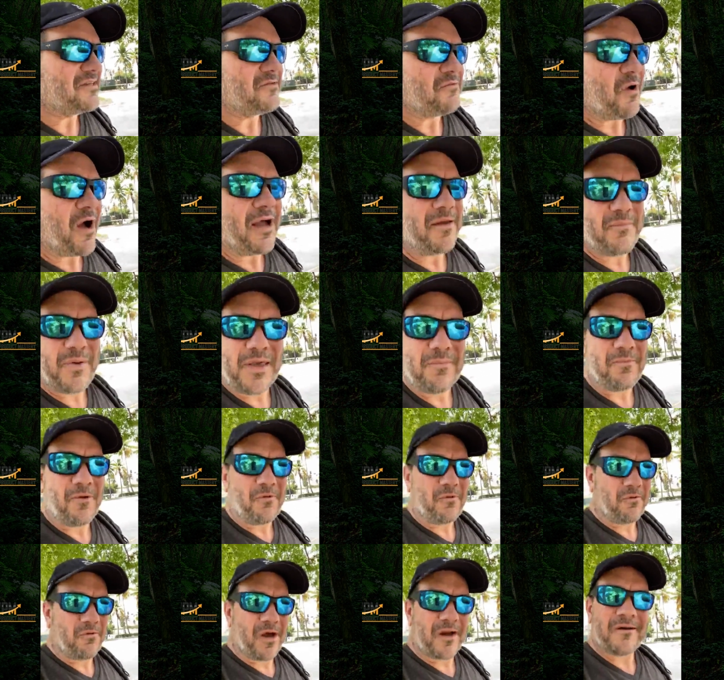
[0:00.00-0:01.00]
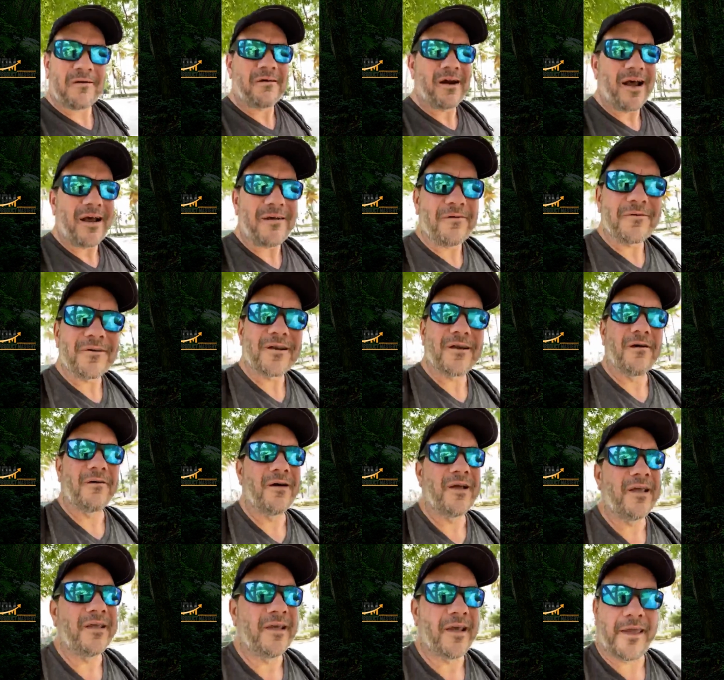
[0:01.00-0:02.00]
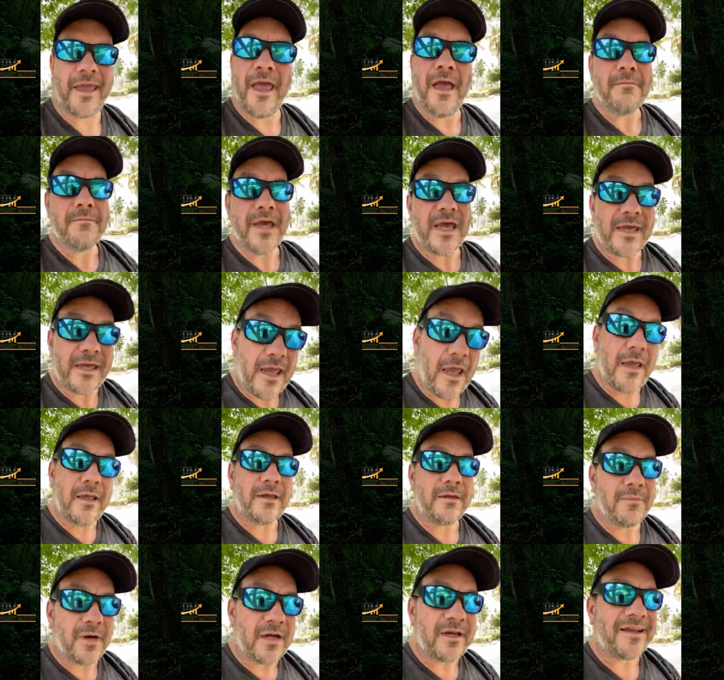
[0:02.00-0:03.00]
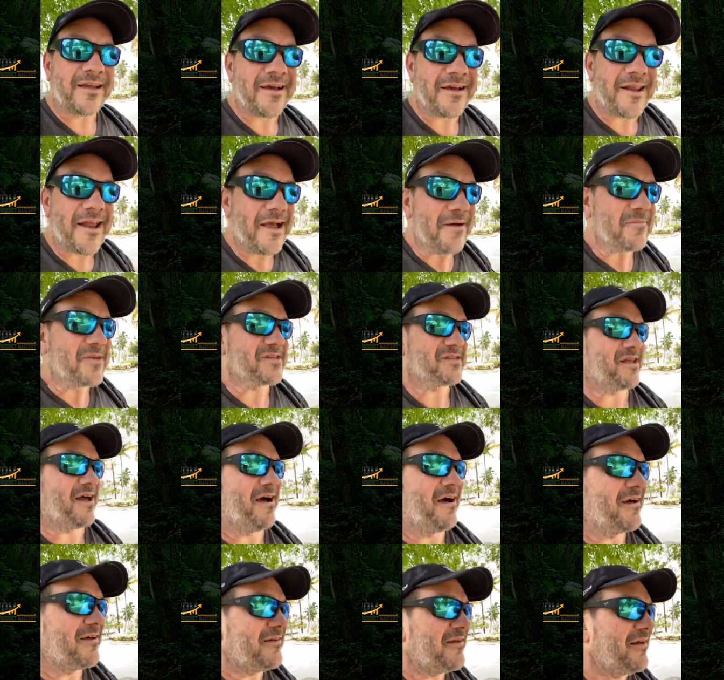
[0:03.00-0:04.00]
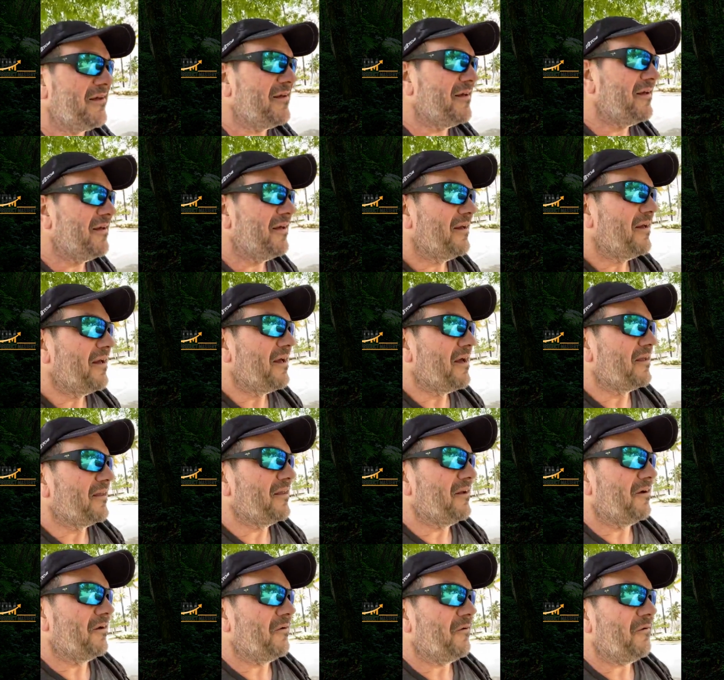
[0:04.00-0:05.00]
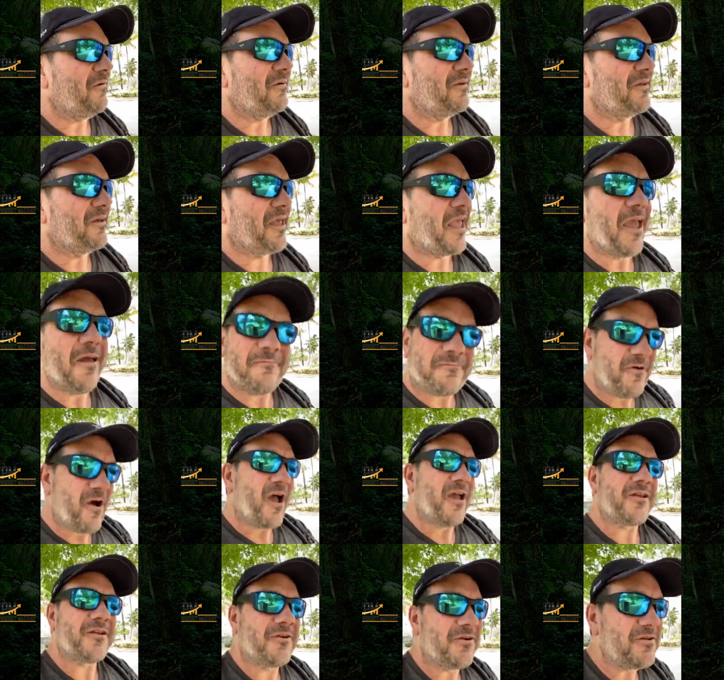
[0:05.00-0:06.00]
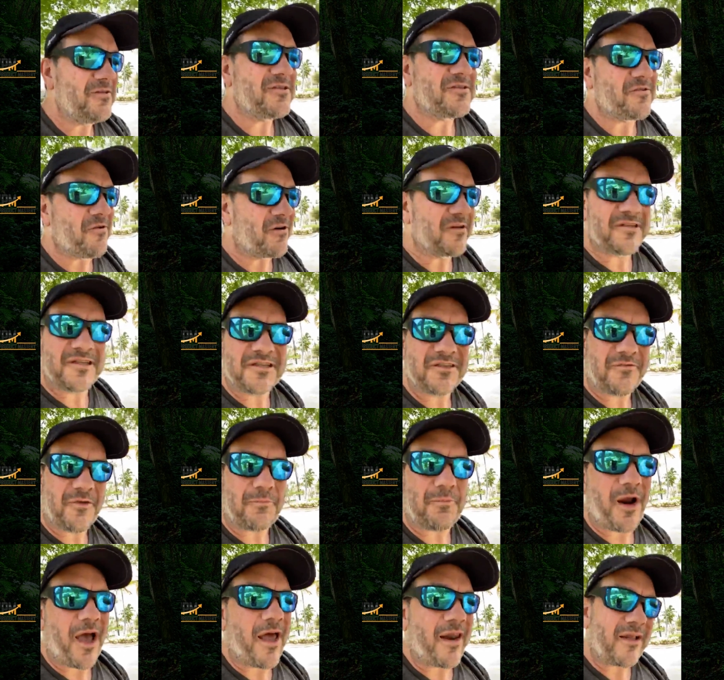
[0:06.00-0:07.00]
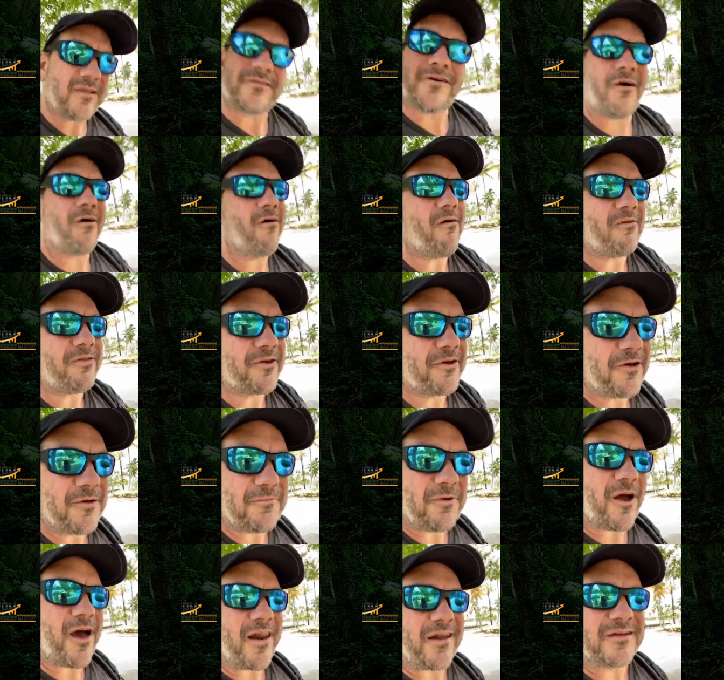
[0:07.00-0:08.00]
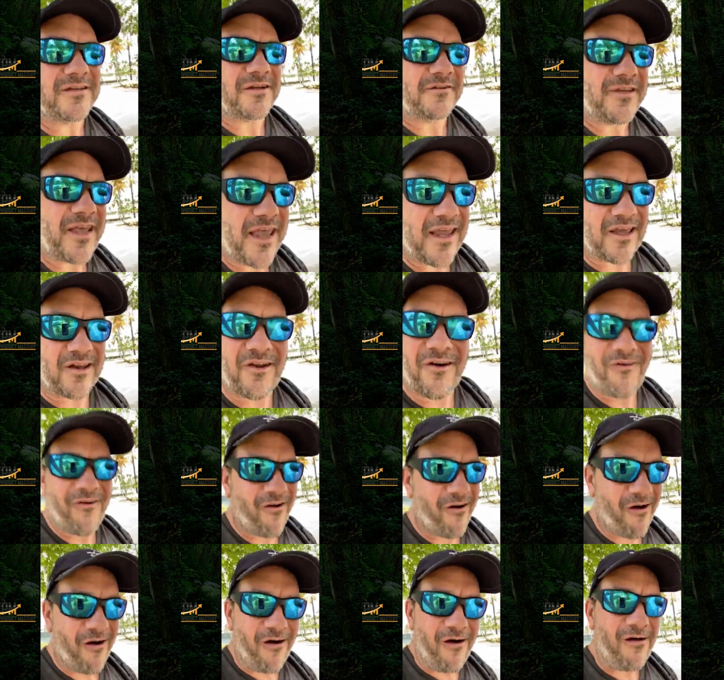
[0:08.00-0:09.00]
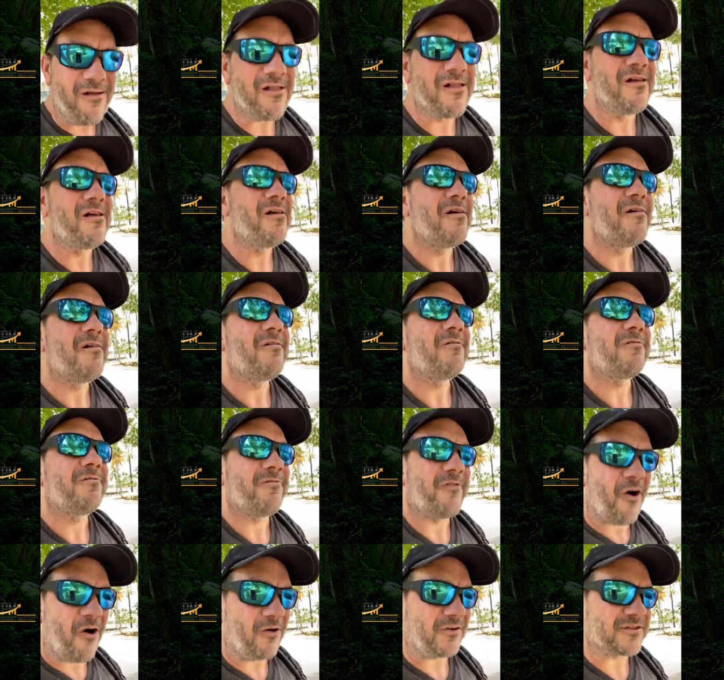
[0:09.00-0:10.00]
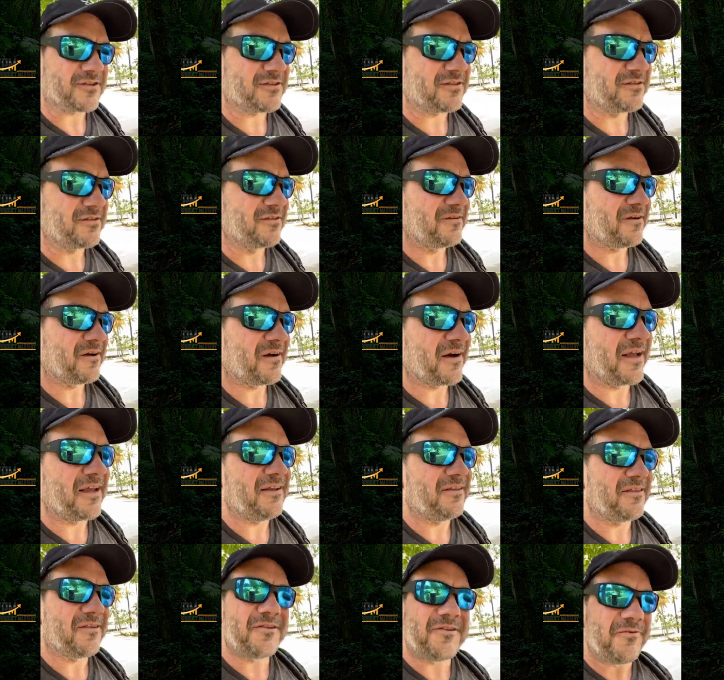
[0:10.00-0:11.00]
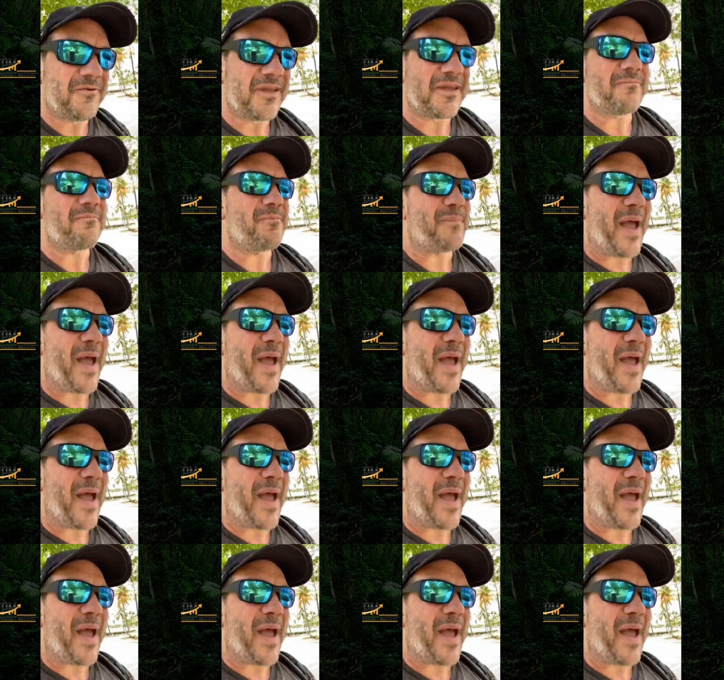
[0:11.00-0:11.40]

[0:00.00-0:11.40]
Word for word: is why people run around going, you can't make any money on Amazon. You know, you can't find good sources for products. All the good products are taken. All false. All right. They're doing it